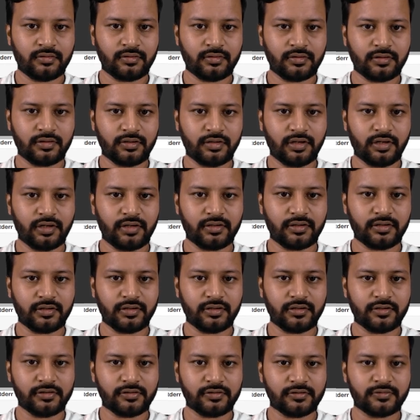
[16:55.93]
Yeah,
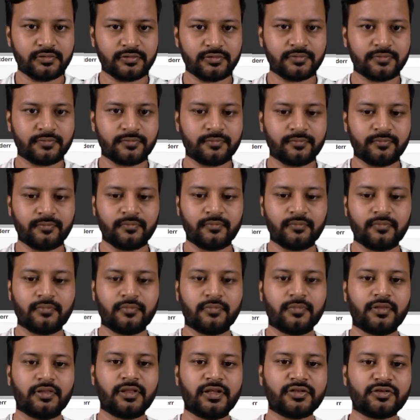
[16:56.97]
here
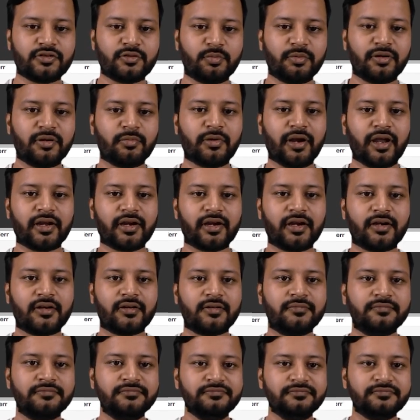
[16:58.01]
there should be a bracket.
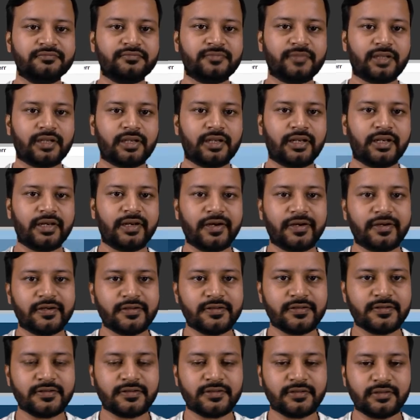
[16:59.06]
Let
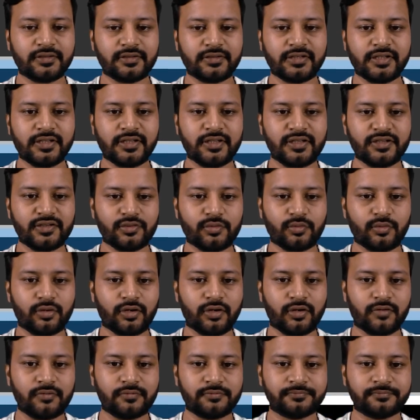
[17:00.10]
us run this code now.